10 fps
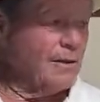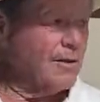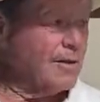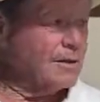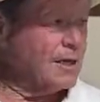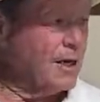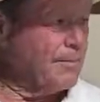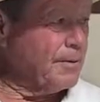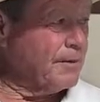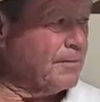There's a
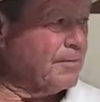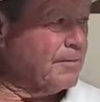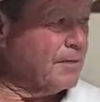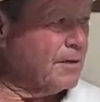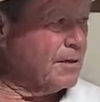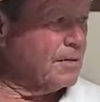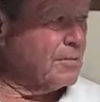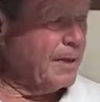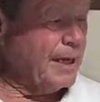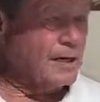couple of
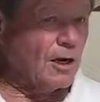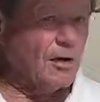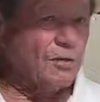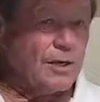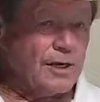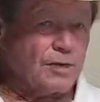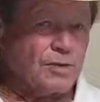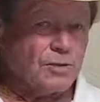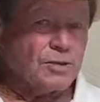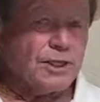pet dog trainer
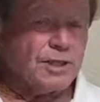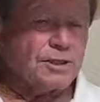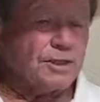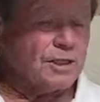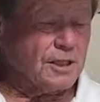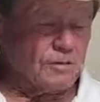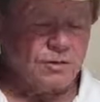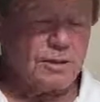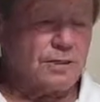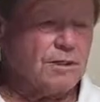associations, and they're
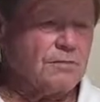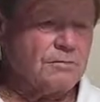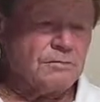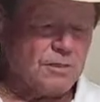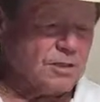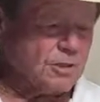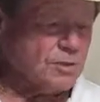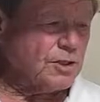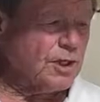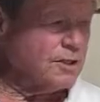real good
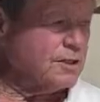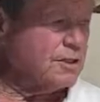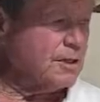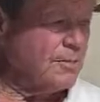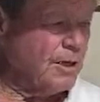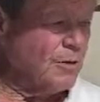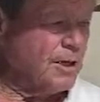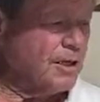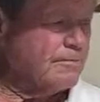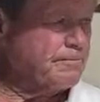associations. They mean well.